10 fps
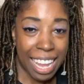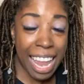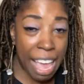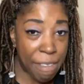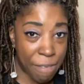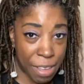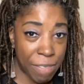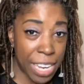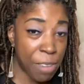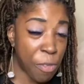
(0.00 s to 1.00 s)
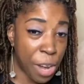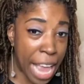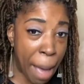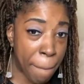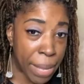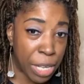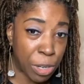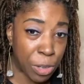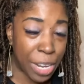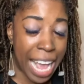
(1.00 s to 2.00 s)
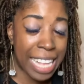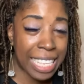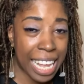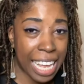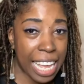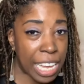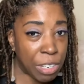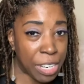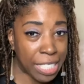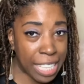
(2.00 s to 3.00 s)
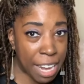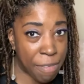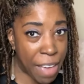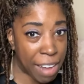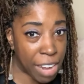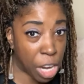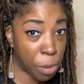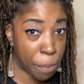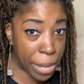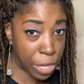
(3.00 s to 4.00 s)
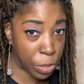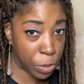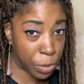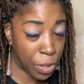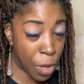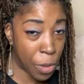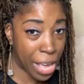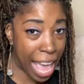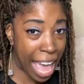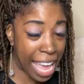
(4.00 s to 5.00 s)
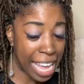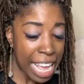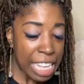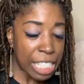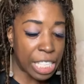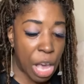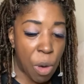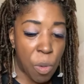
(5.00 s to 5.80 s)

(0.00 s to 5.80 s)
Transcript: Like $50 for that bundle. That's like a $175 bundle, okay? So